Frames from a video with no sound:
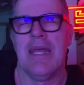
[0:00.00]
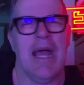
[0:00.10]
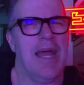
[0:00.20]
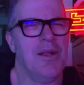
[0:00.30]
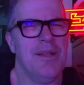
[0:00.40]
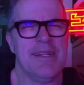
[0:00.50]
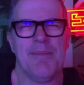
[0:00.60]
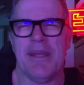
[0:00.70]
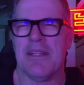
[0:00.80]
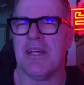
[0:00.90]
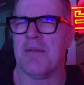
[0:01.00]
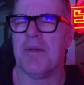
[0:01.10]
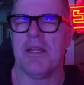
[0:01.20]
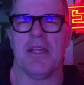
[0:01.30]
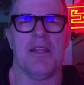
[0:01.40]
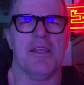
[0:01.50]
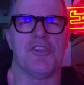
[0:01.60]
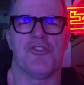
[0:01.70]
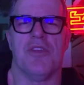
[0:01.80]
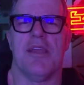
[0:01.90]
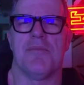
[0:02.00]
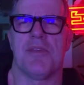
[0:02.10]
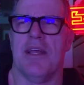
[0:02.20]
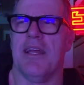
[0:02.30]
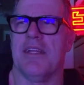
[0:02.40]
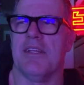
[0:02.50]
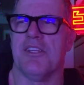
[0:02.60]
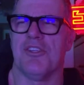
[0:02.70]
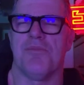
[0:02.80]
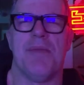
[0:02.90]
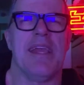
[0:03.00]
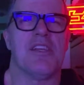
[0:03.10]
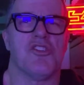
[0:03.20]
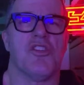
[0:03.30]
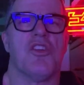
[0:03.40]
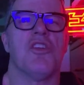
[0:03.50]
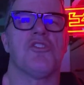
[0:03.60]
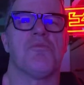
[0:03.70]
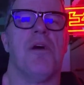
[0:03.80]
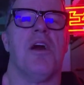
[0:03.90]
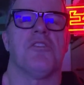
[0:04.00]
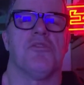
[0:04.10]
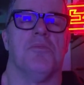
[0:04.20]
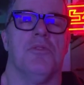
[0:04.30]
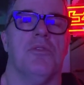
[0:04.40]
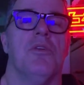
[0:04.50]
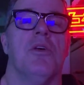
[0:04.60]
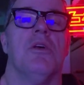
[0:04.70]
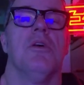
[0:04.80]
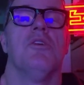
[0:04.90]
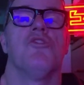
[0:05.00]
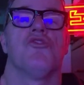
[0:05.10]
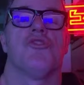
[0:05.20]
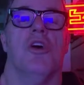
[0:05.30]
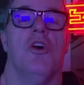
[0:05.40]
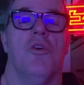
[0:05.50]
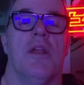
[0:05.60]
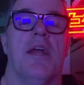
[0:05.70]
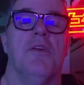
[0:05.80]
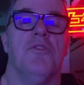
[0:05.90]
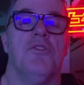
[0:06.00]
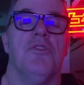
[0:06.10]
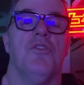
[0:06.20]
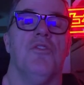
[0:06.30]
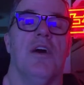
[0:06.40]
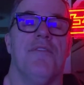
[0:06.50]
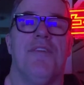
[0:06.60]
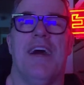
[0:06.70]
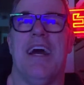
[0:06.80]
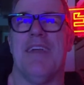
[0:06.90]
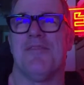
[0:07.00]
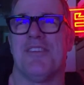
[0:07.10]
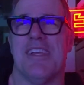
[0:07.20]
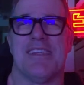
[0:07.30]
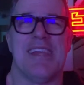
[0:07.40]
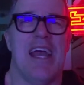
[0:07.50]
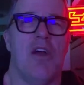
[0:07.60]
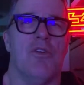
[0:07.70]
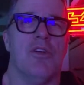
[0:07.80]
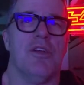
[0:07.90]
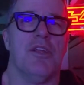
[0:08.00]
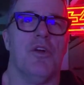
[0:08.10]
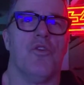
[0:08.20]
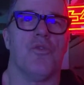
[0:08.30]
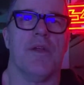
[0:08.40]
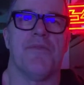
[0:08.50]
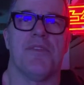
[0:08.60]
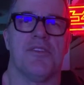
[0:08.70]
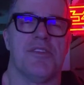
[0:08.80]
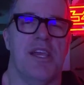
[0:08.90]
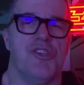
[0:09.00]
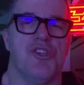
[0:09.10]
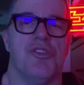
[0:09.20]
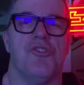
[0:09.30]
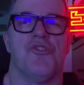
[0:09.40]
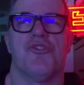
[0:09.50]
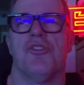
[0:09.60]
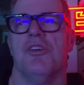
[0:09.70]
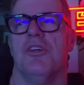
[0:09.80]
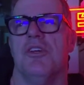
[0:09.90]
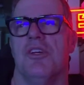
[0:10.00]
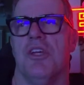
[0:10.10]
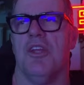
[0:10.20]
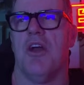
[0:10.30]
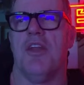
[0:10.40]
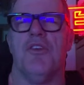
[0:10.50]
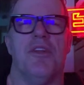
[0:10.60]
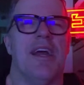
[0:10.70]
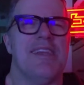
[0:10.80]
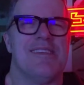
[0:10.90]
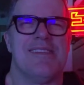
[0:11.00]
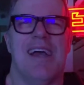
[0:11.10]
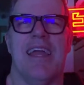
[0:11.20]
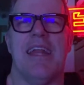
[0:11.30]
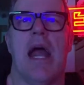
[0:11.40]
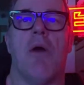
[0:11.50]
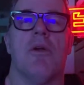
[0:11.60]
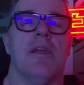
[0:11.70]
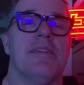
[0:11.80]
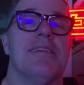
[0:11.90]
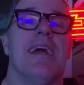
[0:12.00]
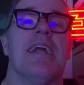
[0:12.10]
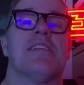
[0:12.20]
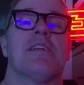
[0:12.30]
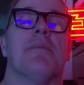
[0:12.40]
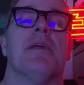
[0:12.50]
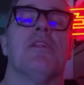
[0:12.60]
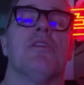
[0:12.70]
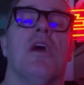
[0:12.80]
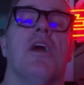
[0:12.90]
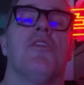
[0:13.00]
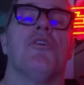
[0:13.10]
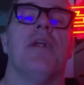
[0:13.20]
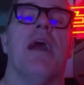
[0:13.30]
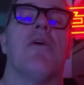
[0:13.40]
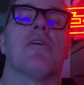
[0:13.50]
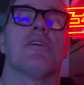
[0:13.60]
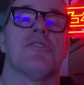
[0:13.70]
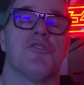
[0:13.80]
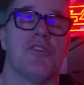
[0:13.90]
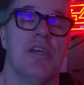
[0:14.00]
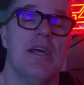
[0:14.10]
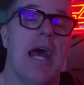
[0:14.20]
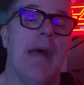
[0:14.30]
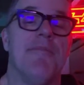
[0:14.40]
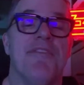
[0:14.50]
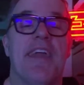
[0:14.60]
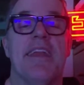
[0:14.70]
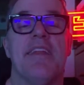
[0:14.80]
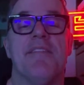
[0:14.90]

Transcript: I don't like to make a lot of money on these streams. I like to just make as little as possible. So, and I don't do 5, 6 hour, grift sessions. I do a nice tight hour, and tonight it's going to be a little under an hour because I'm fading